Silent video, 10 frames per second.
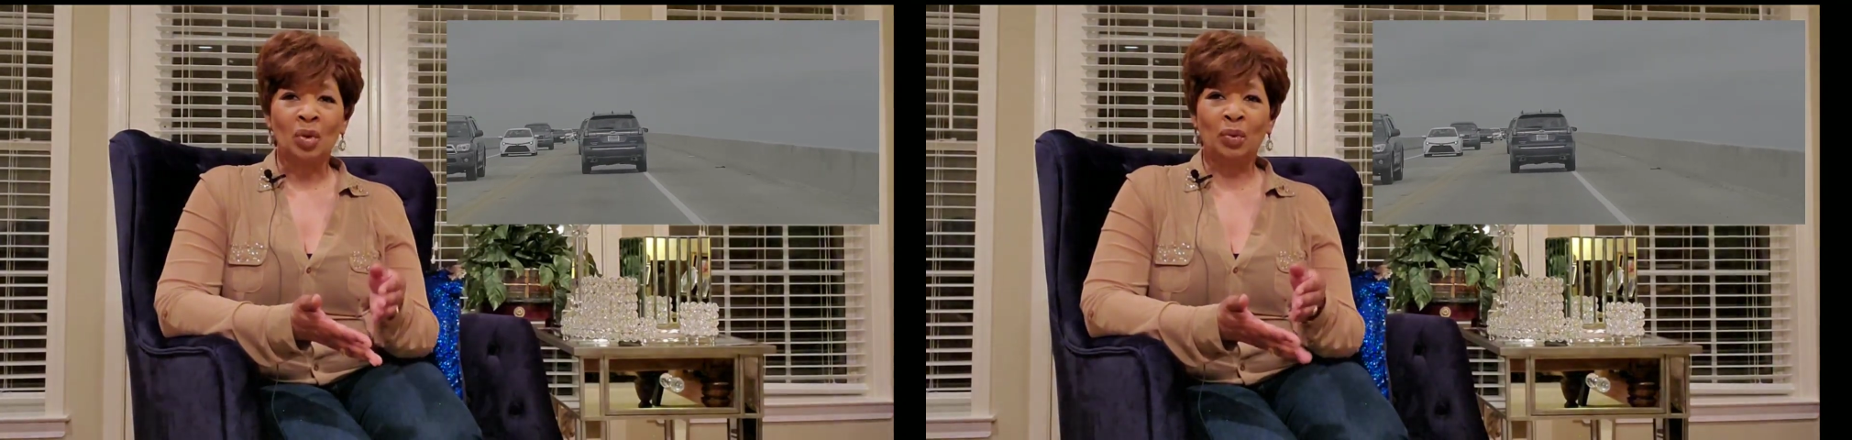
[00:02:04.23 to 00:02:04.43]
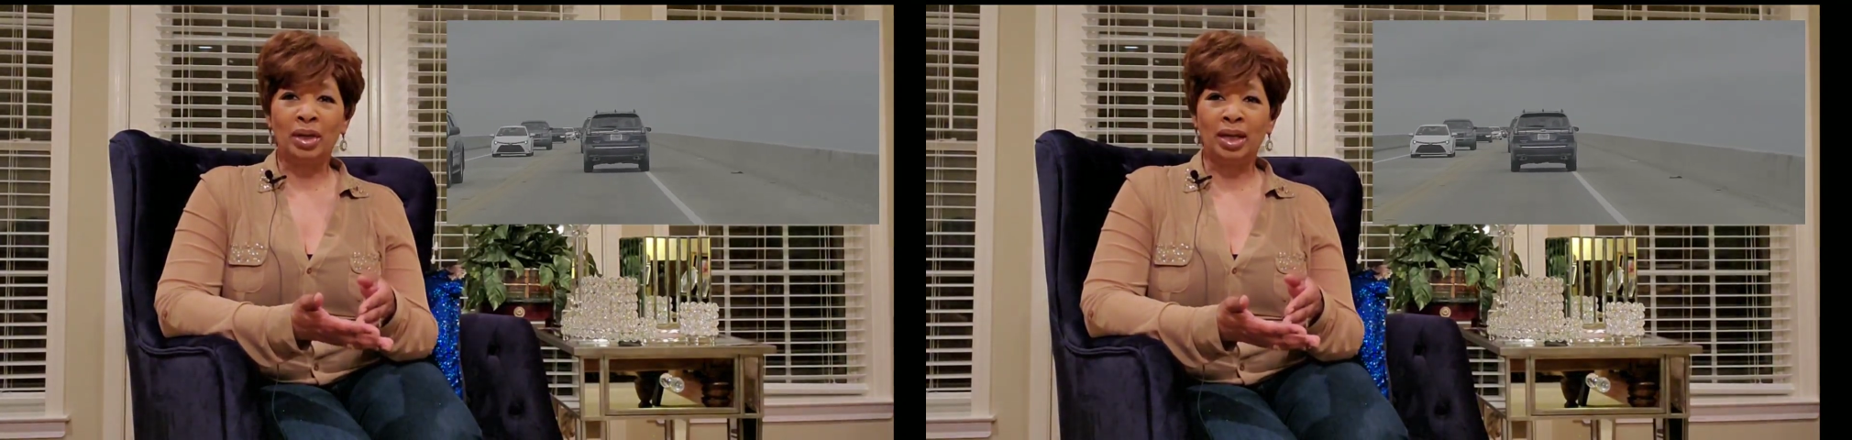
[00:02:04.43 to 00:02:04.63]

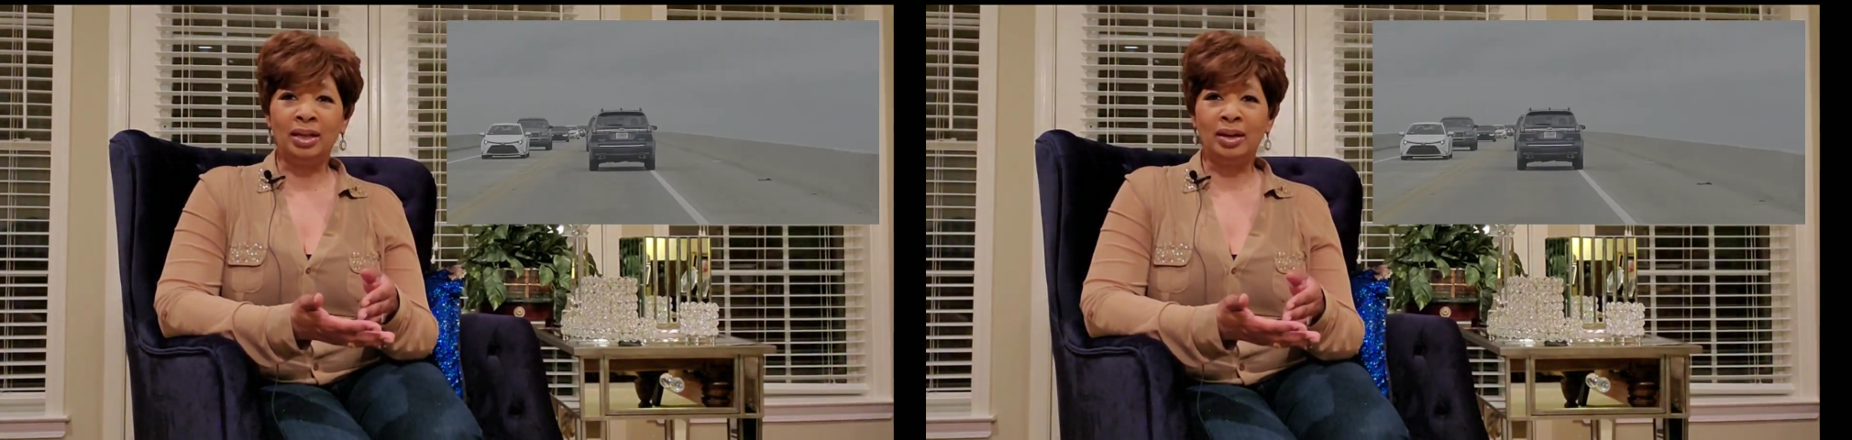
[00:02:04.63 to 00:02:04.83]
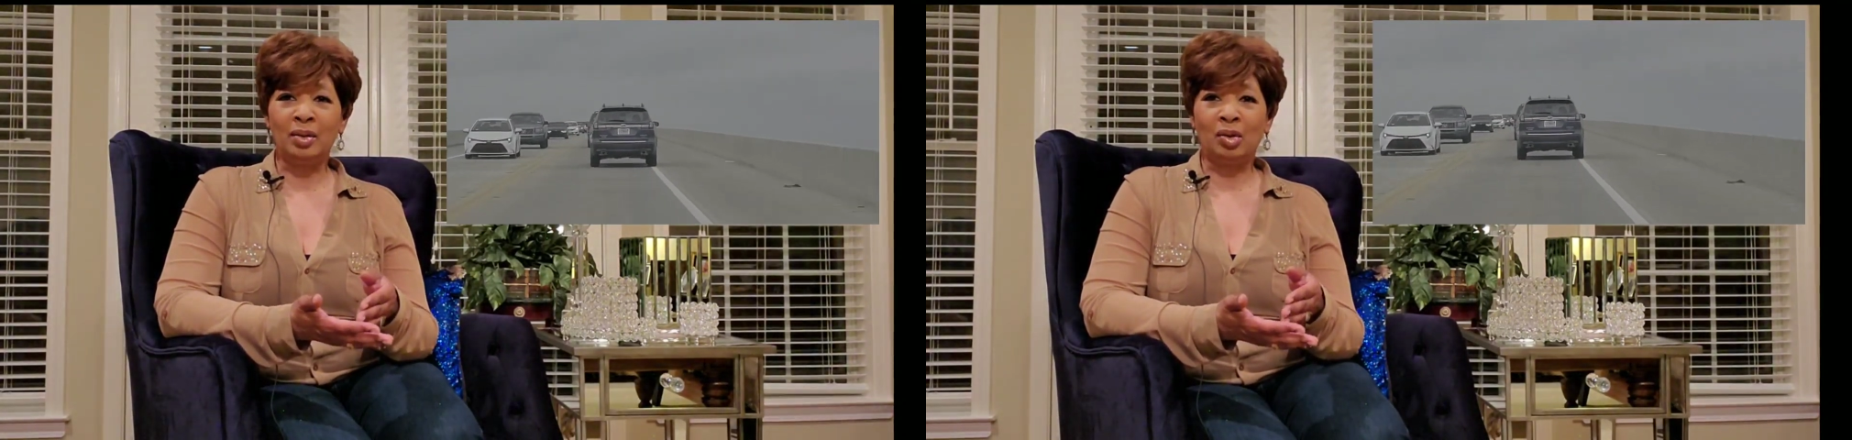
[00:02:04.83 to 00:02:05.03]
we
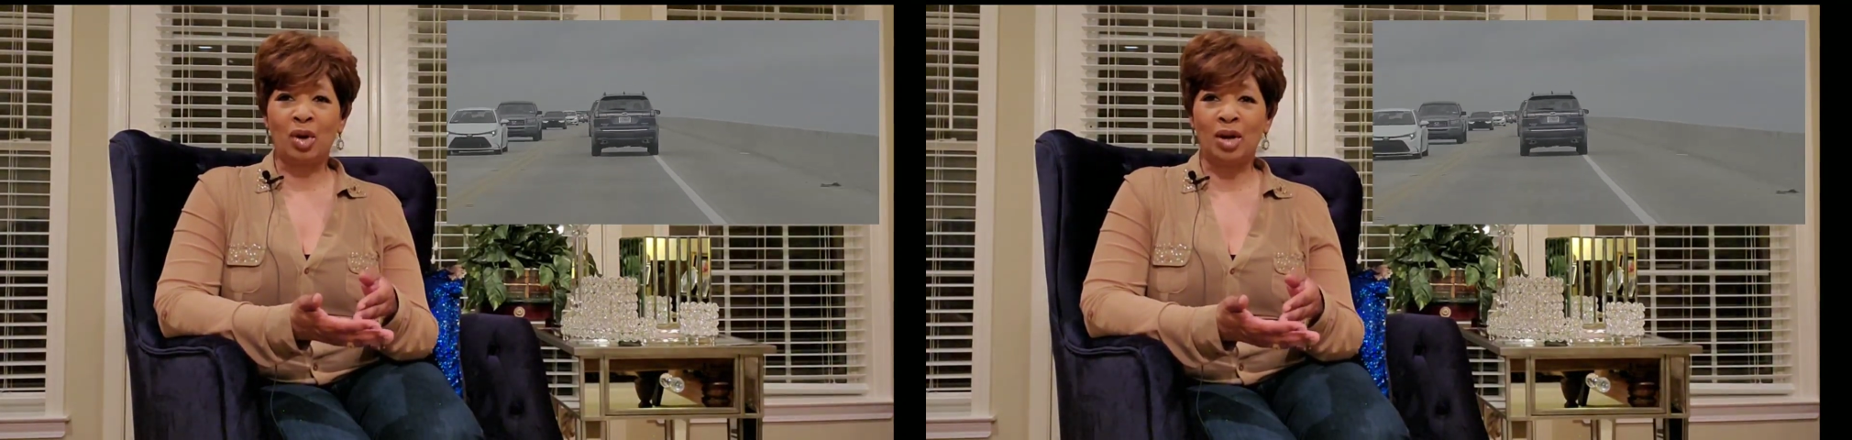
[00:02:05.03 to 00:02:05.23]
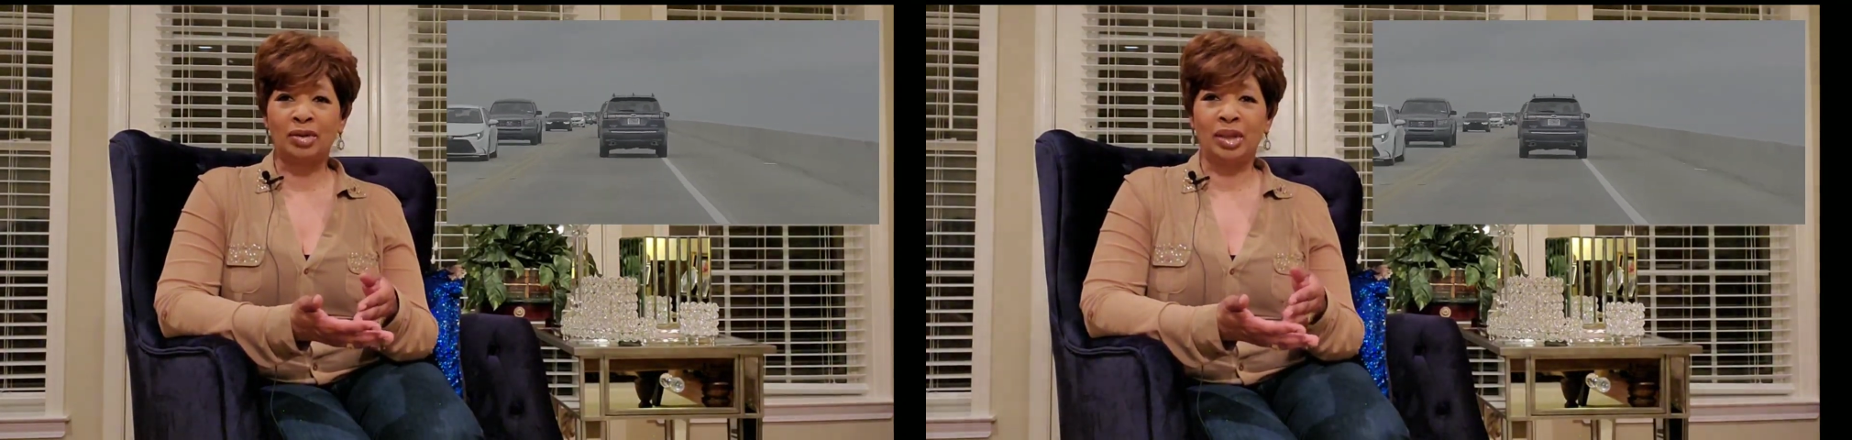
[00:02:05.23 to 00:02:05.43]
end up
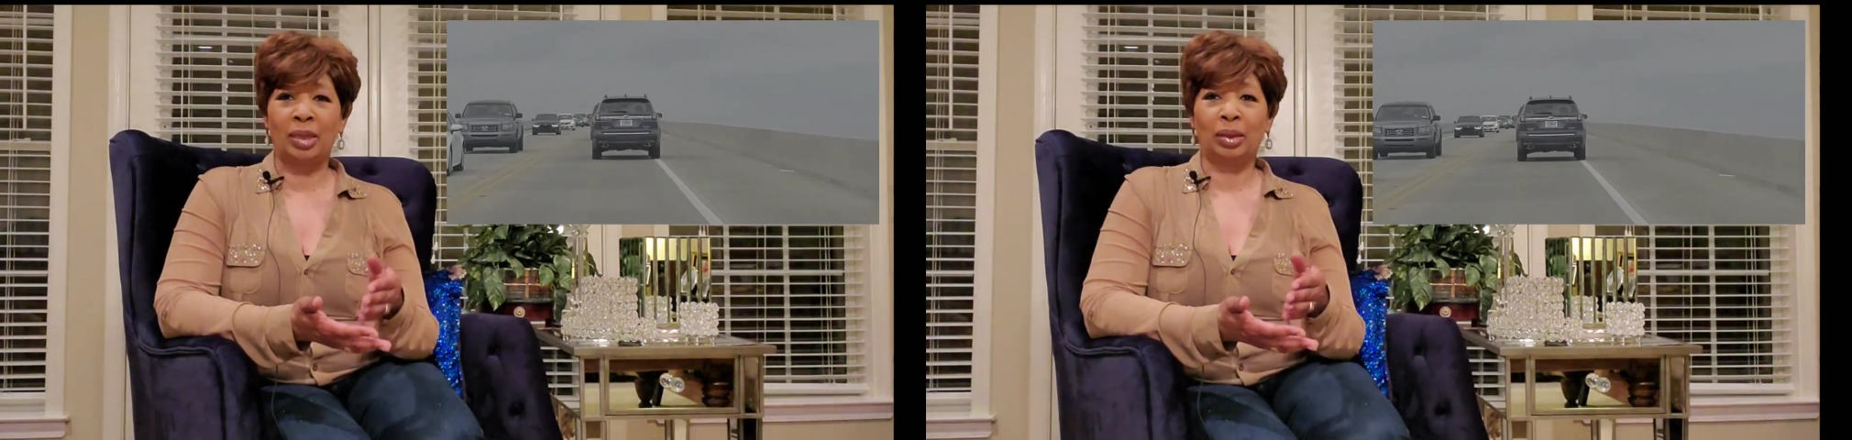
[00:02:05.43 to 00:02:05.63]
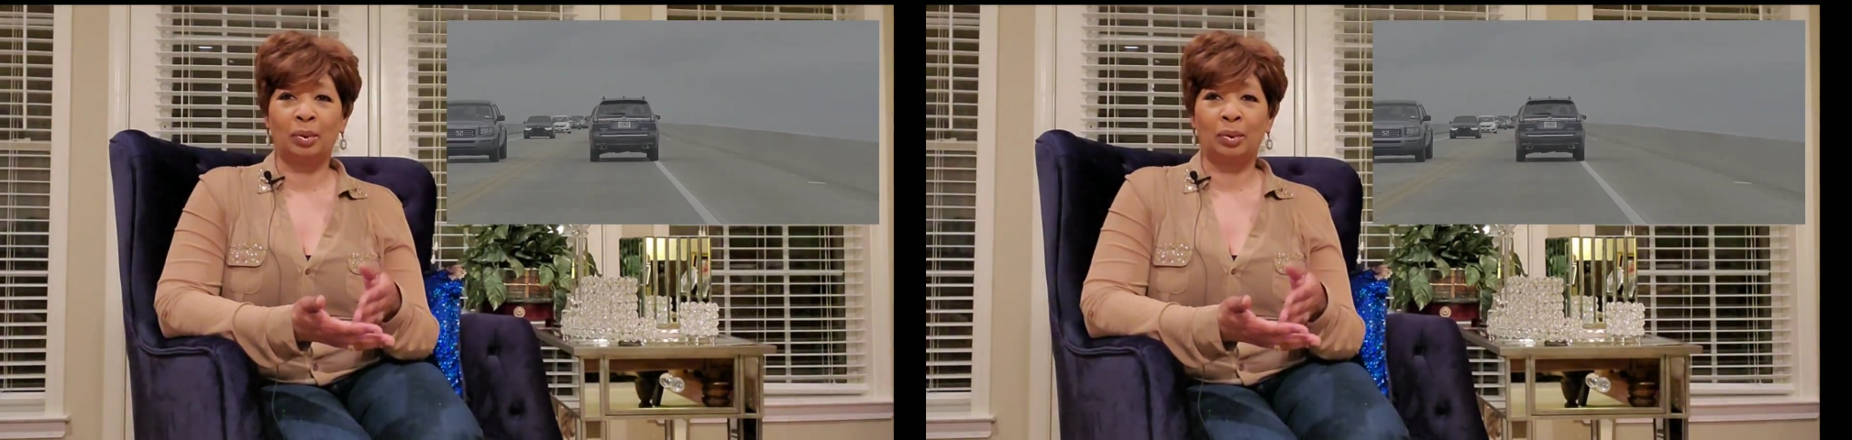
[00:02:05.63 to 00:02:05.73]
crossing